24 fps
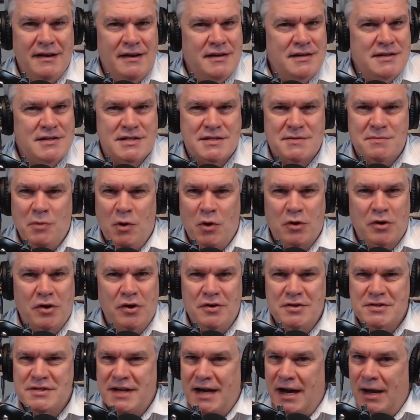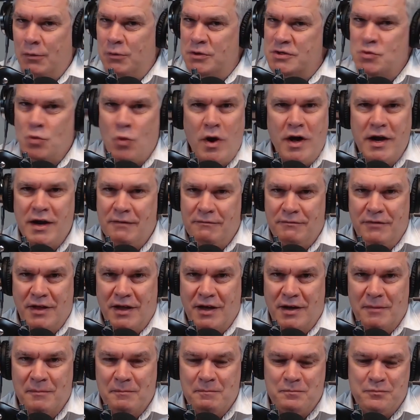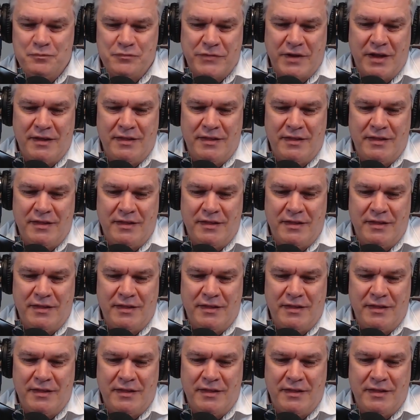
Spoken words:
smokers, and I was one of them,